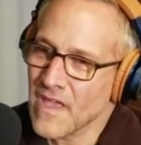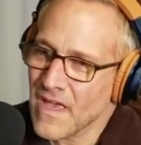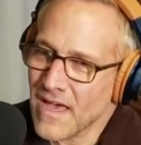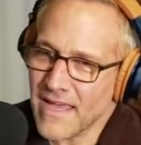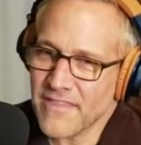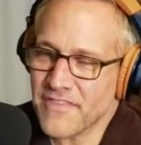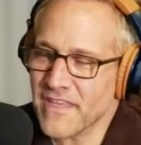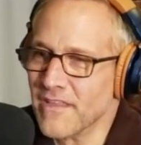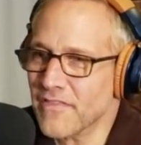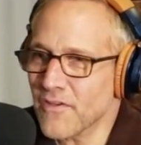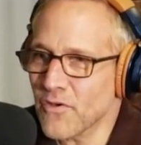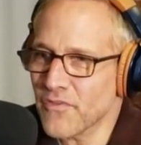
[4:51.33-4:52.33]
I
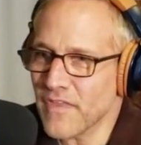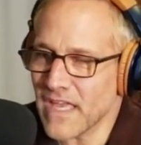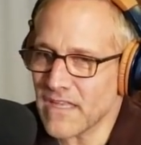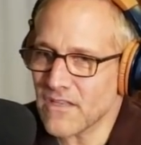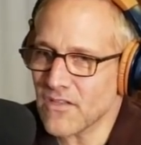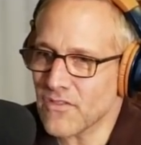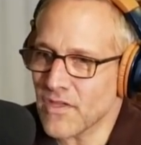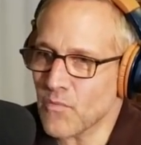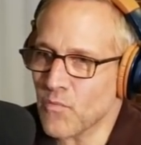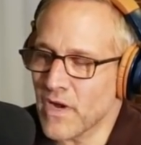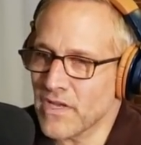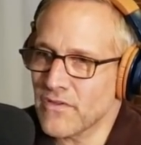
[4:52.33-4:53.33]
think, though, that
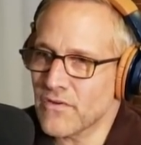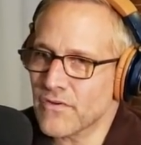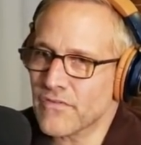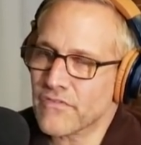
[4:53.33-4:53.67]
when you're a